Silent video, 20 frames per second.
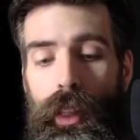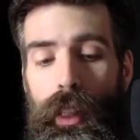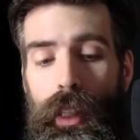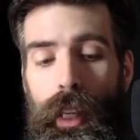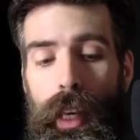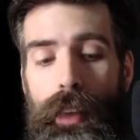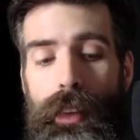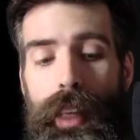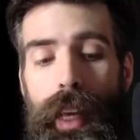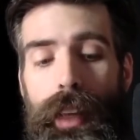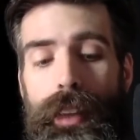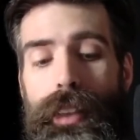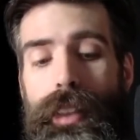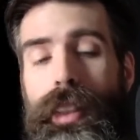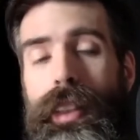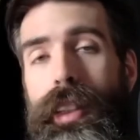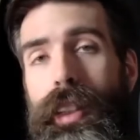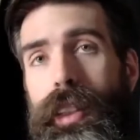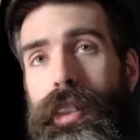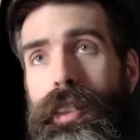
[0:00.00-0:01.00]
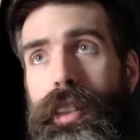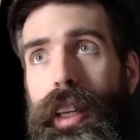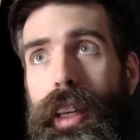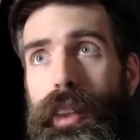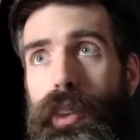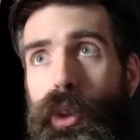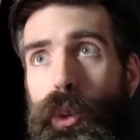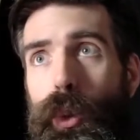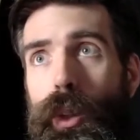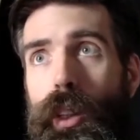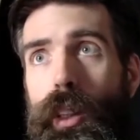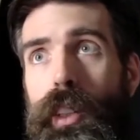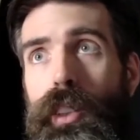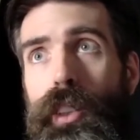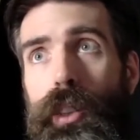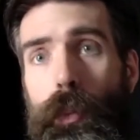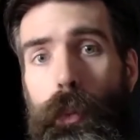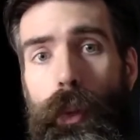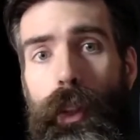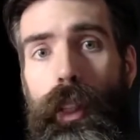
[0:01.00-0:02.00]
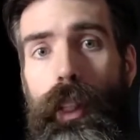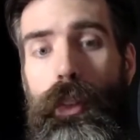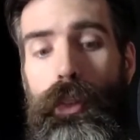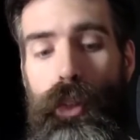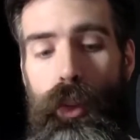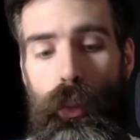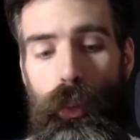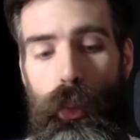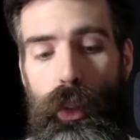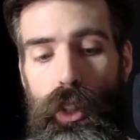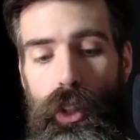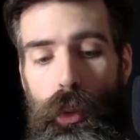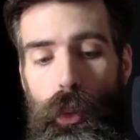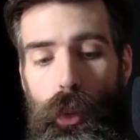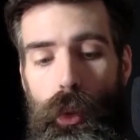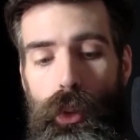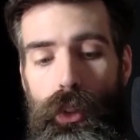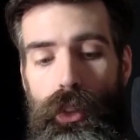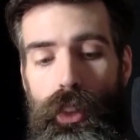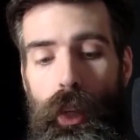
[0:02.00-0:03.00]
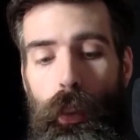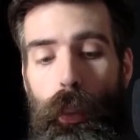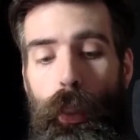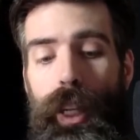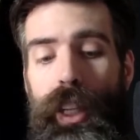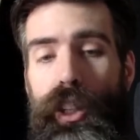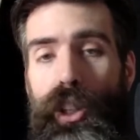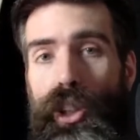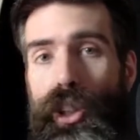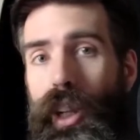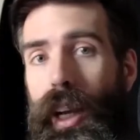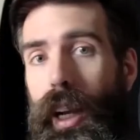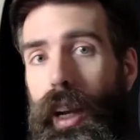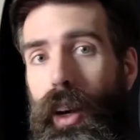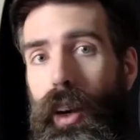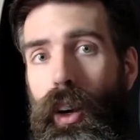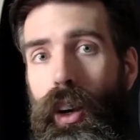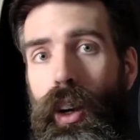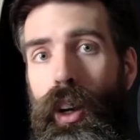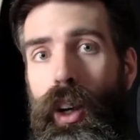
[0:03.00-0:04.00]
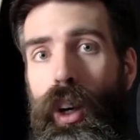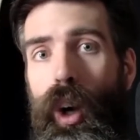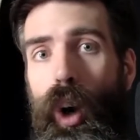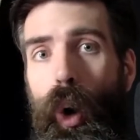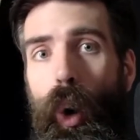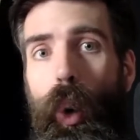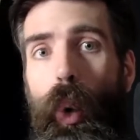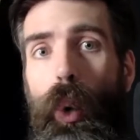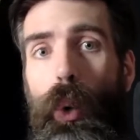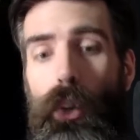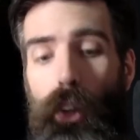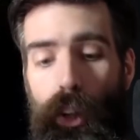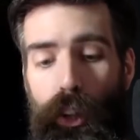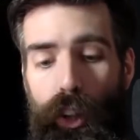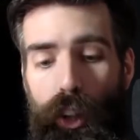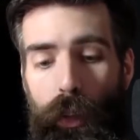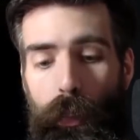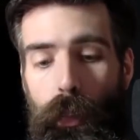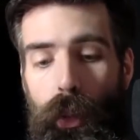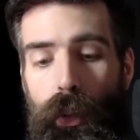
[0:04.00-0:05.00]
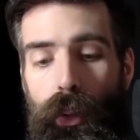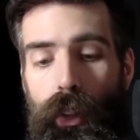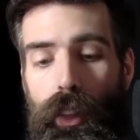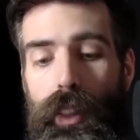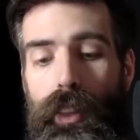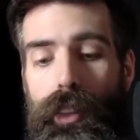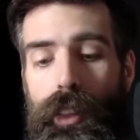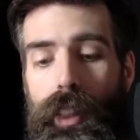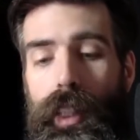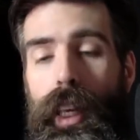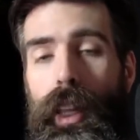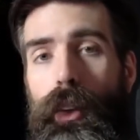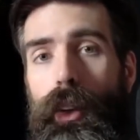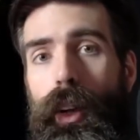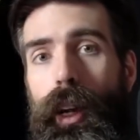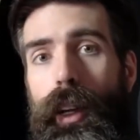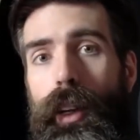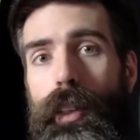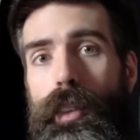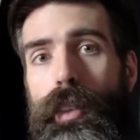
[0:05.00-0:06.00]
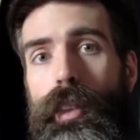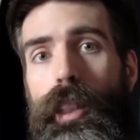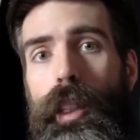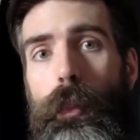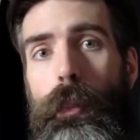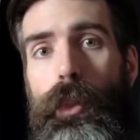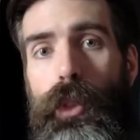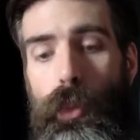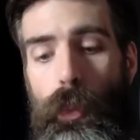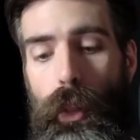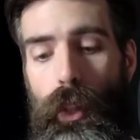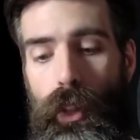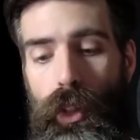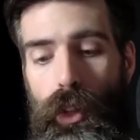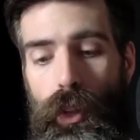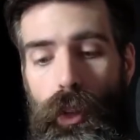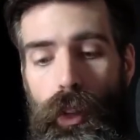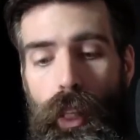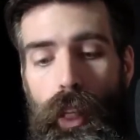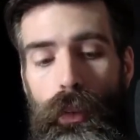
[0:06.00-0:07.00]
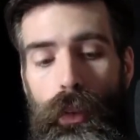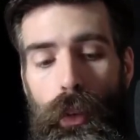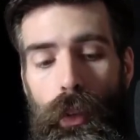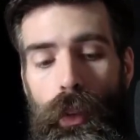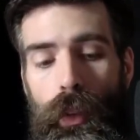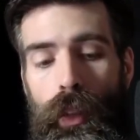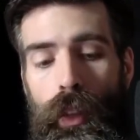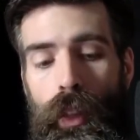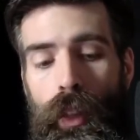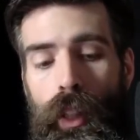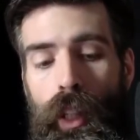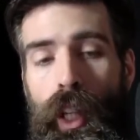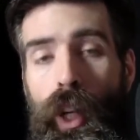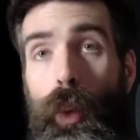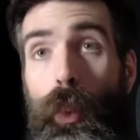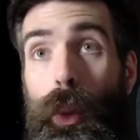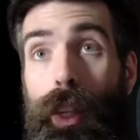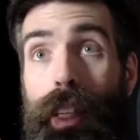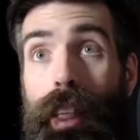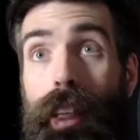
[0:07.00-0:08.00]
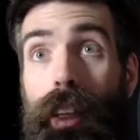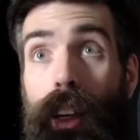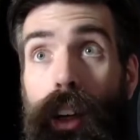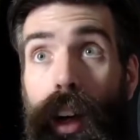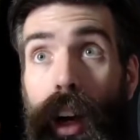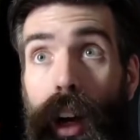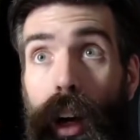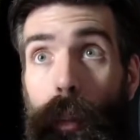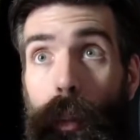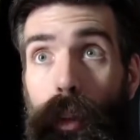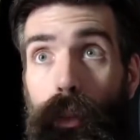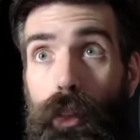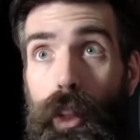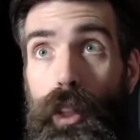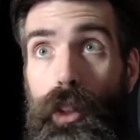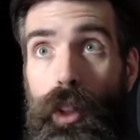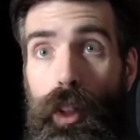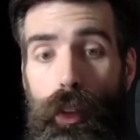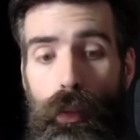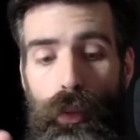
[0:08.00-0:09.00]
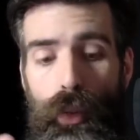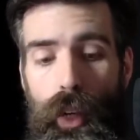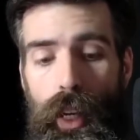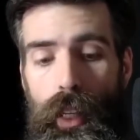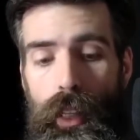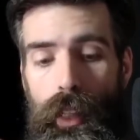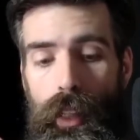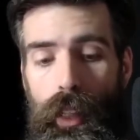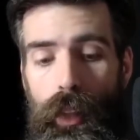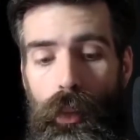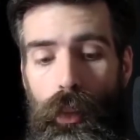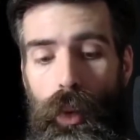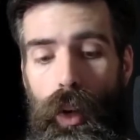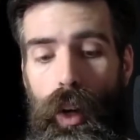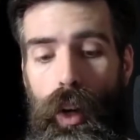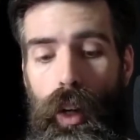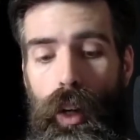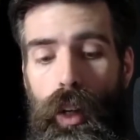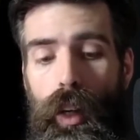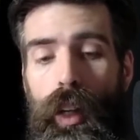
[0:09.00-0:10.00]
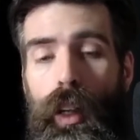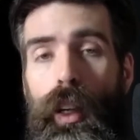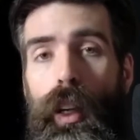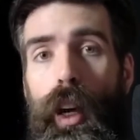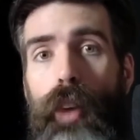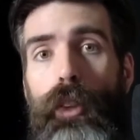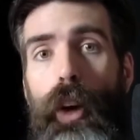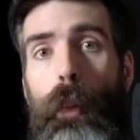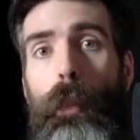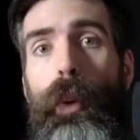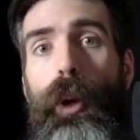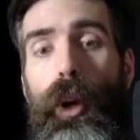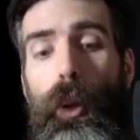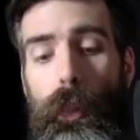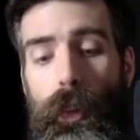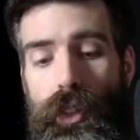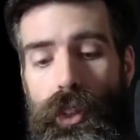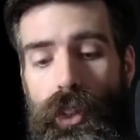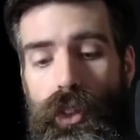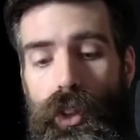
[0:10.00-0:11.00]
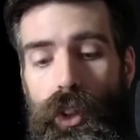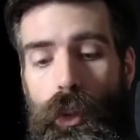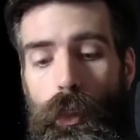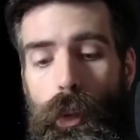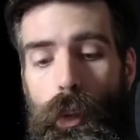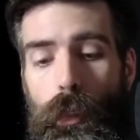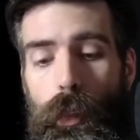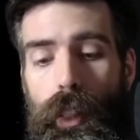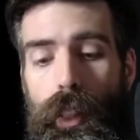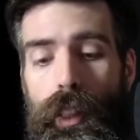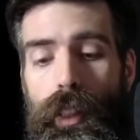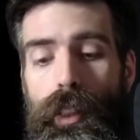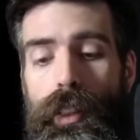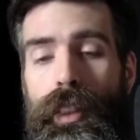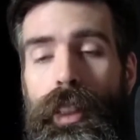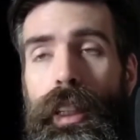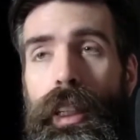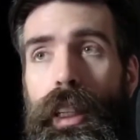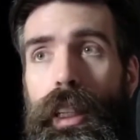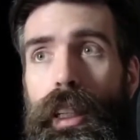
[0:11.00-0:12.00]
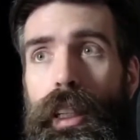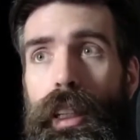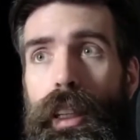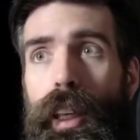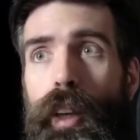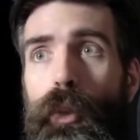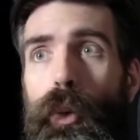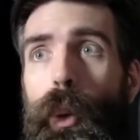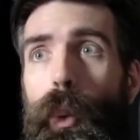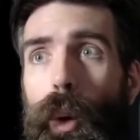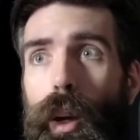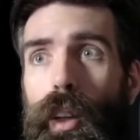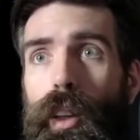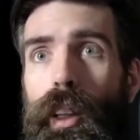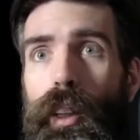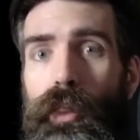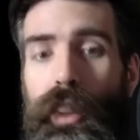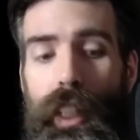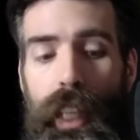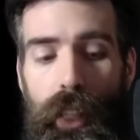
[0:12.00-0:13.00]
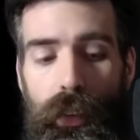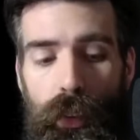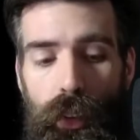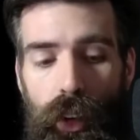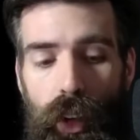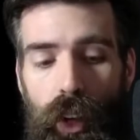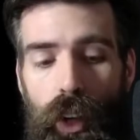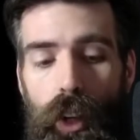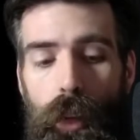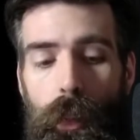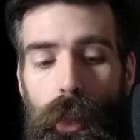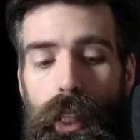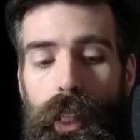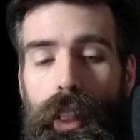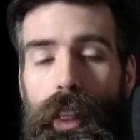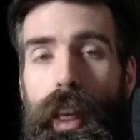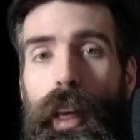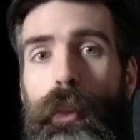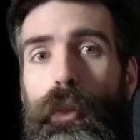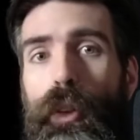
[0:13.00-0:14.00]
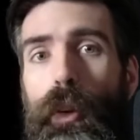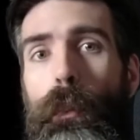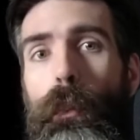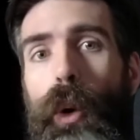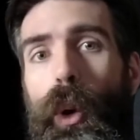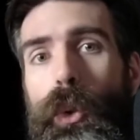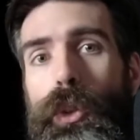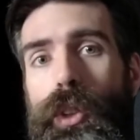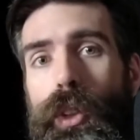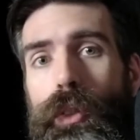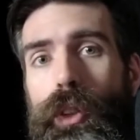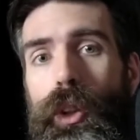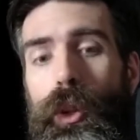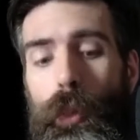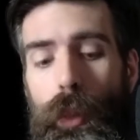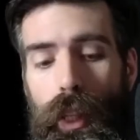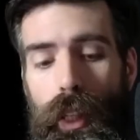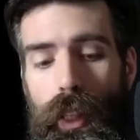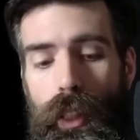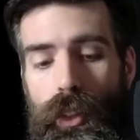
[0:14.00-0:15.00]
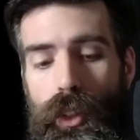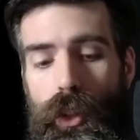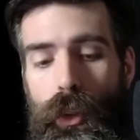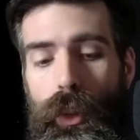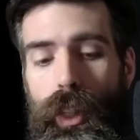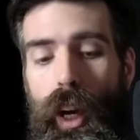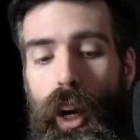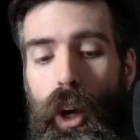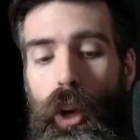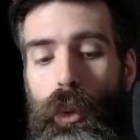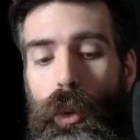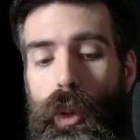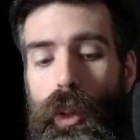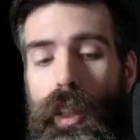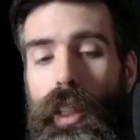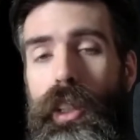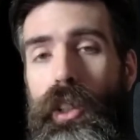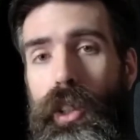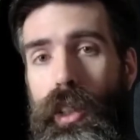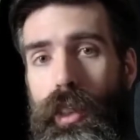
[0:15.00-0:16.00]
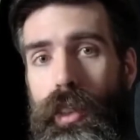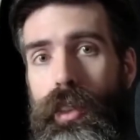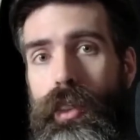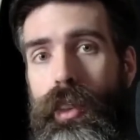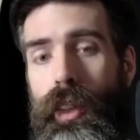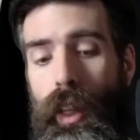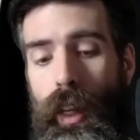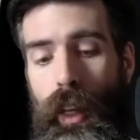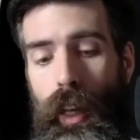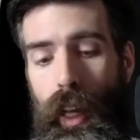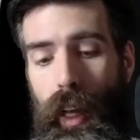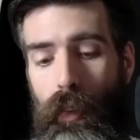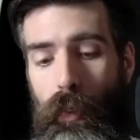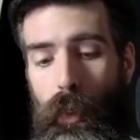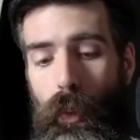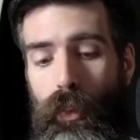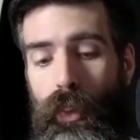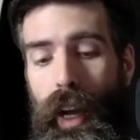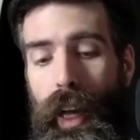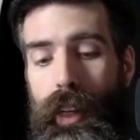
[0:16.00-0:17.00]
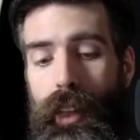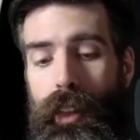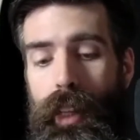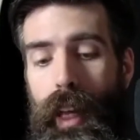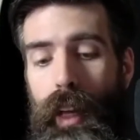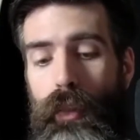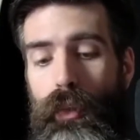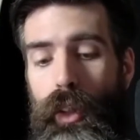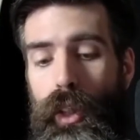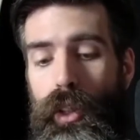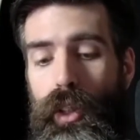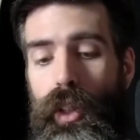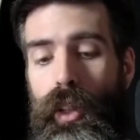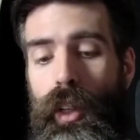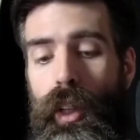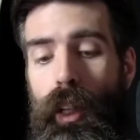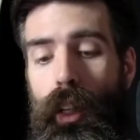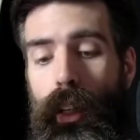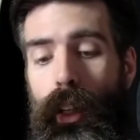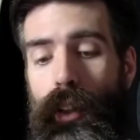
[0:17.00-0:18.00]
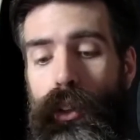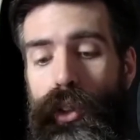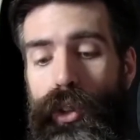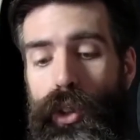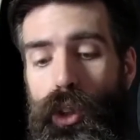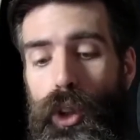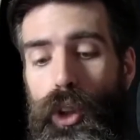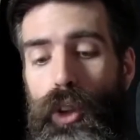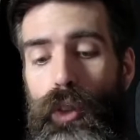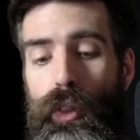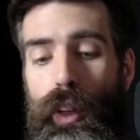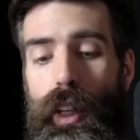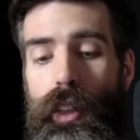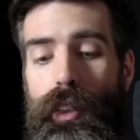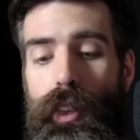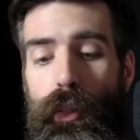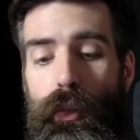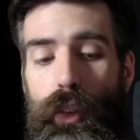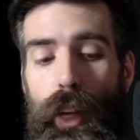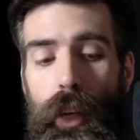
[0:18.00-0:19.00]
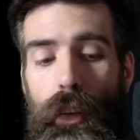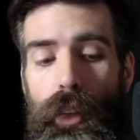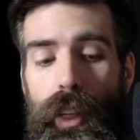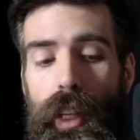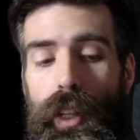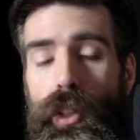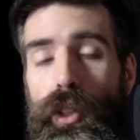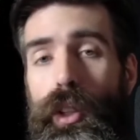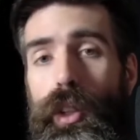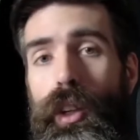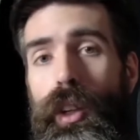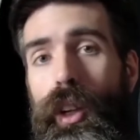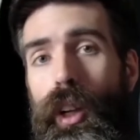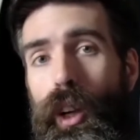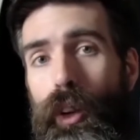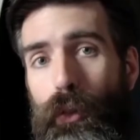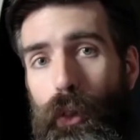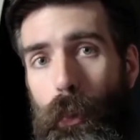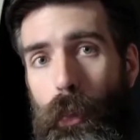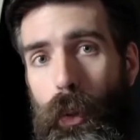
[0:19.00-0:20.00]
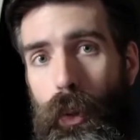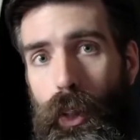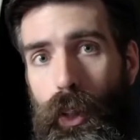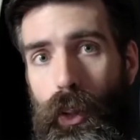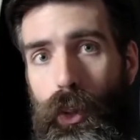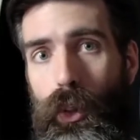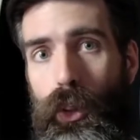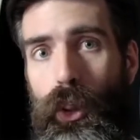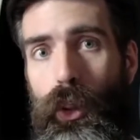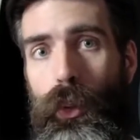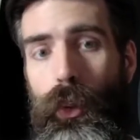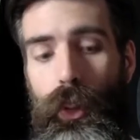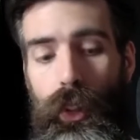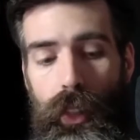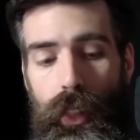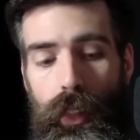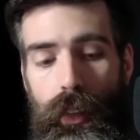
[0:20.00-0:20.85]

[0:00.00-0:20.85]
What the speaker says: And the idea is that the religious beliefs and rituals that we share hold our communities together at a deep spiritual level. We need a common vision of right and wrong, of our purpose as human beings, if we want to live together in harmony. And for most of human history, our religions have provided that vision and served as the foundation for political unity.